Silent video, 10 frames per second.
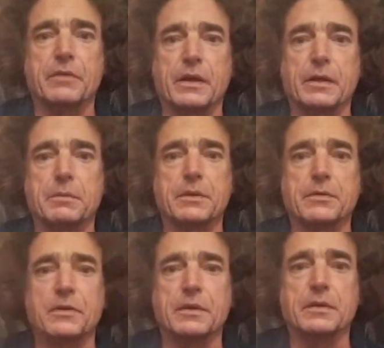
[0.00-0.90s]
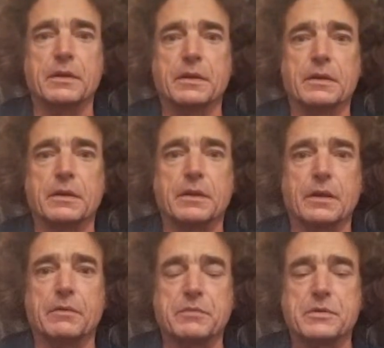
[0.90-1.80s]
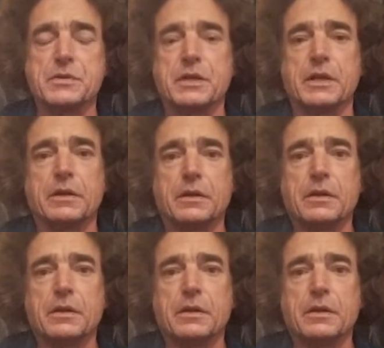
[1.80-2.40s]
A, B, C, D, E, F, and G.